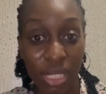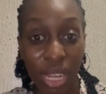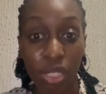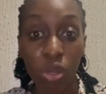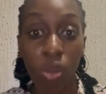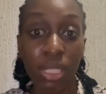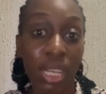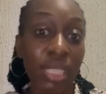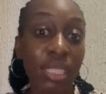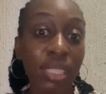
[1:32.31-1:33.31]
that
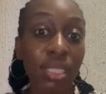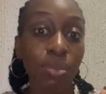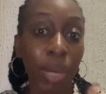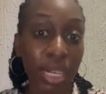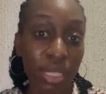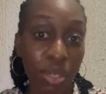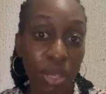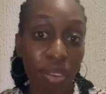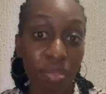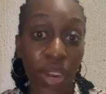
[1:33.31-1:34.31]
contain this
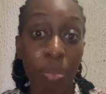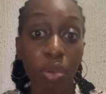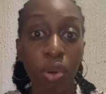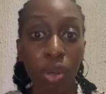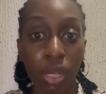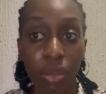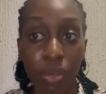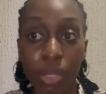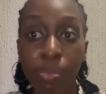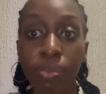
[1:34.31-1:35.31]
bacteria Vibrio
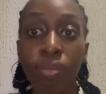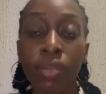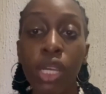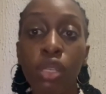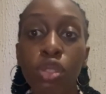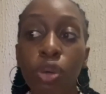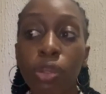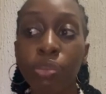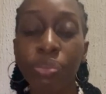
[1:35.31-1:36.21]
cholerae. So